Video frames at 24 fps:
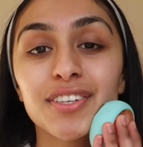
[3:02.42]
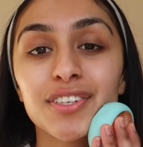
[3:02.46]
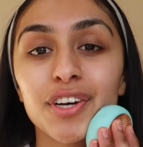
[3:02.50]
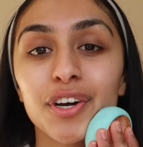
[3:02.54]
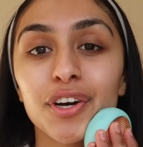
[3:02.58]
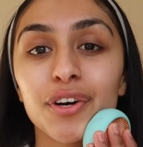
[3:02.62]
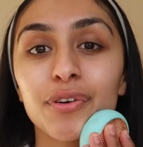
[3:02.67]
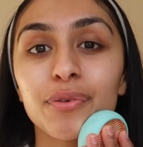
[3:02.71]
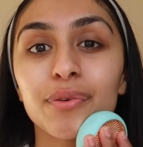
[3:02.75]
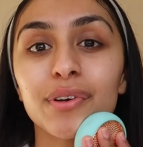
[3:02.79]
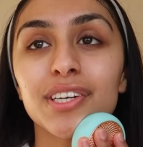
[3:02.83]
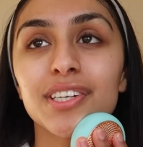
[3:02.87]

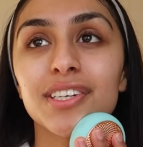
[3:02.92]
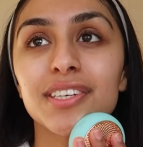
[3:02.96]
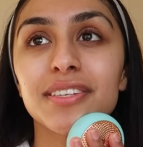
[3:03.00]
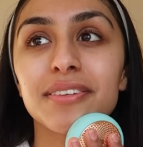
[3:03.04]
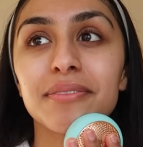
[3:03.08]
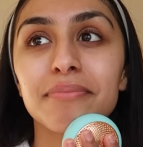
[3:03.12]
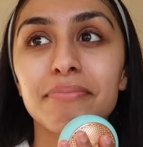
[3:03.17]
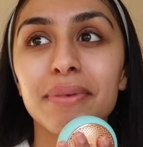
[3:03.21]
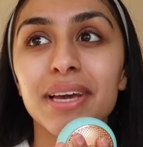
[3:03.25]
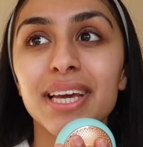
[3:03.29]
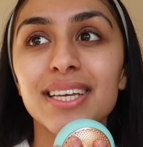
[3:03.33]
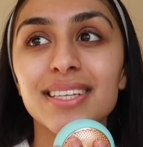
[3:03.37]
tone, which is
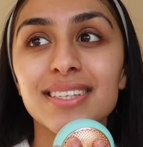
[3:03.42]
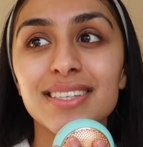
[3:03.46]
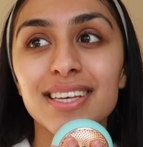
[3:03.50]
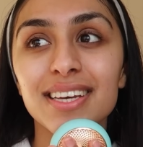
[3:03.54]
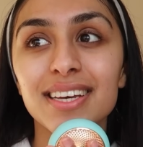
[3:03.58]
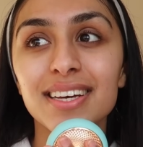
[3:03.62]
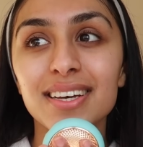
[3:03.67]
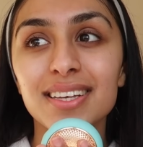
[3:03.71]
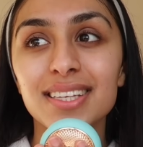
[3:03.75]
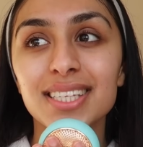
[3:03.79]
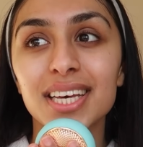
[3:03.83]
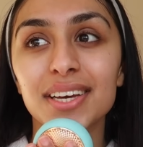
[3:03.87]

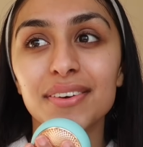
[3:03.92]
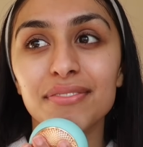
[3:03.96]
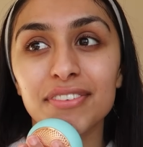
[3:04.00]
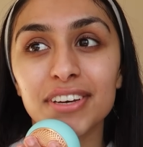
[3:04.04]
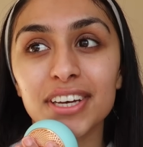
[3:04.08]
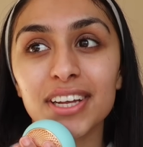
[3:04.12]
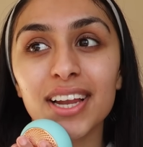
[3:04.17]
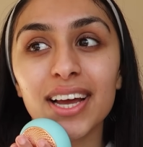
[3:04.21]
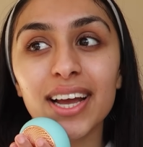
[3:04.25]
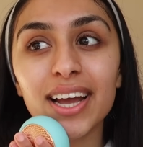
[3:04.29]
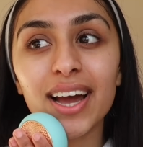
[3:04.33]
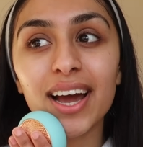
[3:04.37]
amazing because I
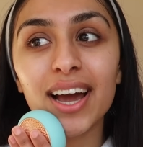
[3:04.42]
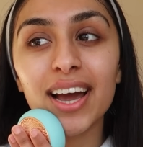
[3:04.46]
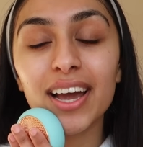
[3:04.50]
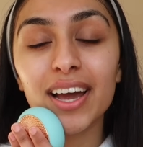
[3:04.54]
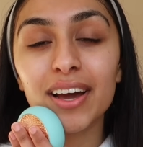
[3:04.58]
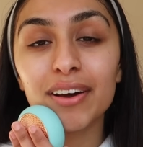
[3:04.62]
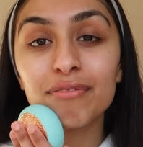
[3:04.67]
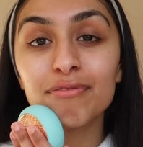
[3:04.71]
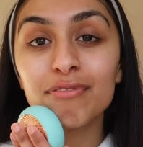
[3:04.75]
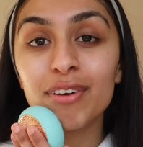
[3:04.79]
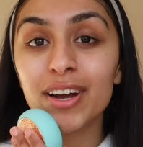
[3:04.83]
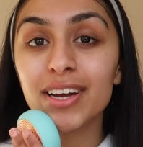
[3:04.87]
feel like I
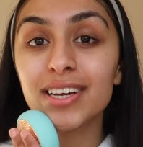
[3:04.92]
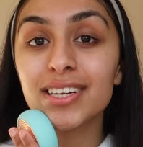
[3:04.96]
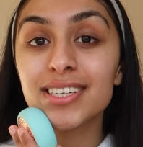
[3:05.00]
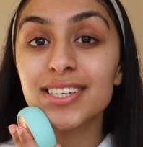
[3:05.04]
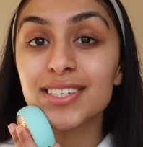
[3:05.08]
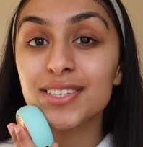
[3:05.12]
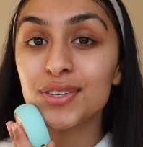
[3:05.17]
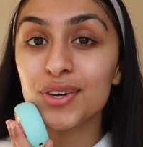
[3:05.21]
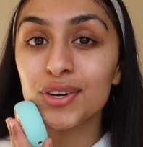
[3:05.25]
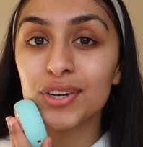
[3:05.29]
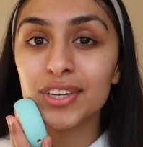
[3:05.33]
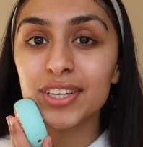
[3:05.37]
have very
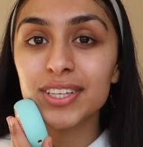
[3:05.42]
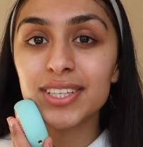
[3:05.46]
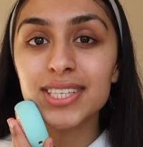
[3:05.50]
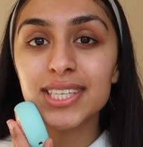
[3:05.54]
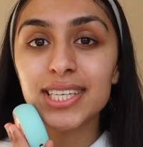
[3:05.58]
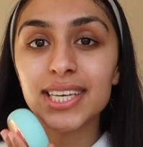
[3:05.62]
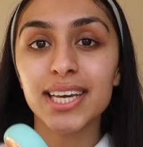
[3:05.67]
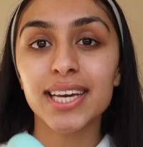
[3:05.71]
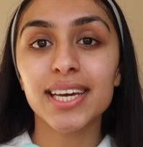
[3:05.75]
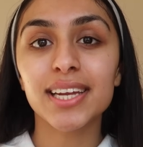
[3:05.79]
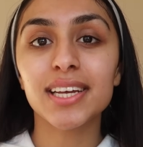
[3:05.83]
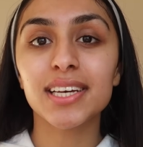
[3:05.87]
discolored
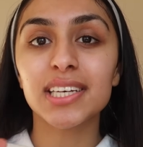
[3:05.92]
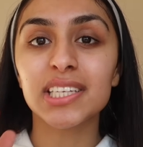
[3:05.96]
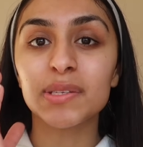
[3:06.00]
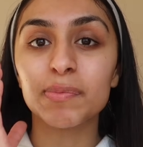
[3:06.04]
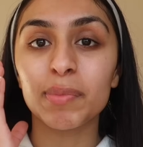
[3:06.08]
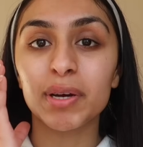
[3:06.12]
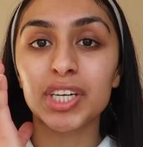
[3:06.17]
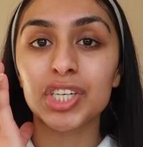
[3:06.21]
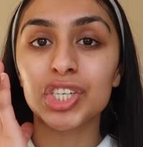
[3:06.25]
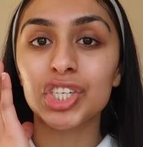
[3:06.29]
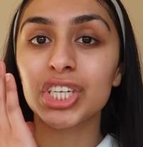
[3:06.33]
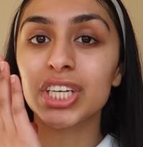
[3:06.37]
skin,
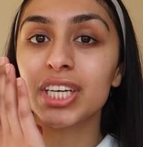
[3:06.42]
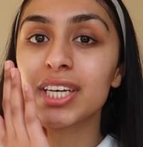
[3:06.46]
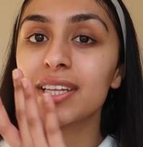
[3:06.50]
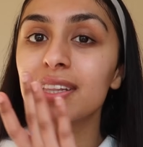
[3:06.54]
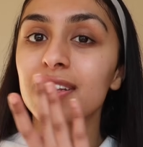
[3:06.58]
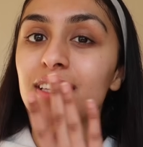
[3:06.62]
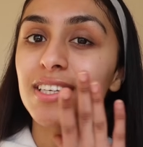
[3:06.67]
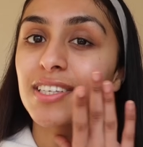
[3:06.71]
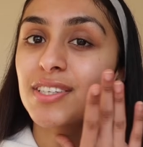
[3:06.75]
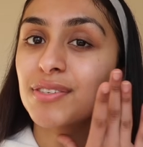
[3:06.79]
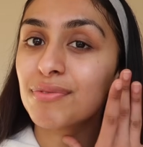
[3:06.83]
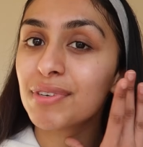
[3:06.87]
especially
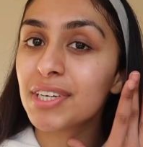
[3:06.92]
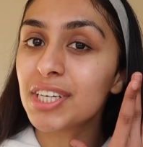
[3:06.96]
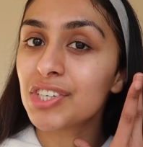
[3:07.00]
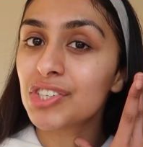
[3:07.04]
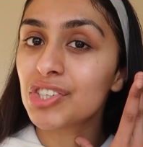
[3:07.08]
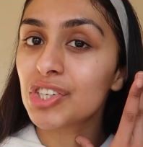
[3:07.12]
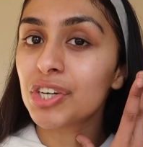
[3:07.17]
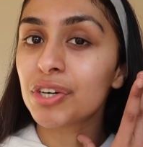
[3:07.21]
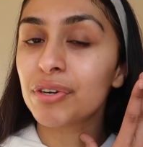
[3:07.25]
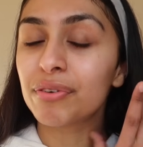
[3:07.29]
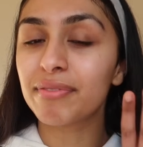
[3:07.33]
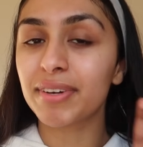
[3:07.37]
in this
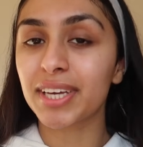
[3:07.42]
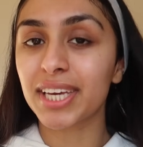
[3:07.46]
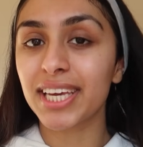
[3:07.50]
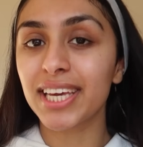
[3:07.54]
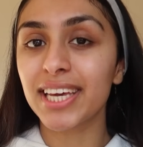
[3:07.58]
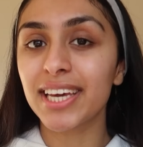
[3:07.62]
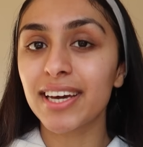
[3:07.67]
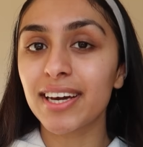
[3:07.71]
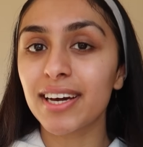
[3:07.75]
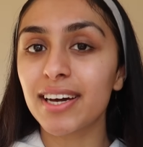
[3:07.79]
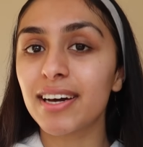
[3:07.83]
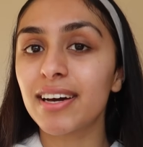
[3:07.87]
region over
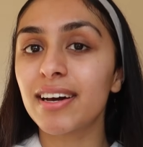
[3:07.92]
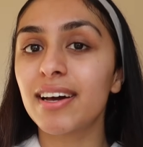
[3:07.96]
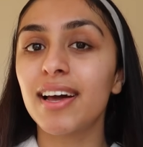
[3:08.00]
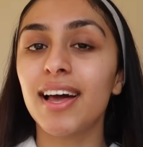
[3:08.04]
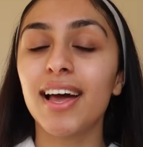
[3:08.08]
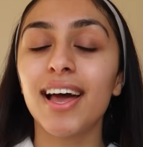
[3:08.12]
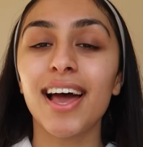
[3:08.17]
here.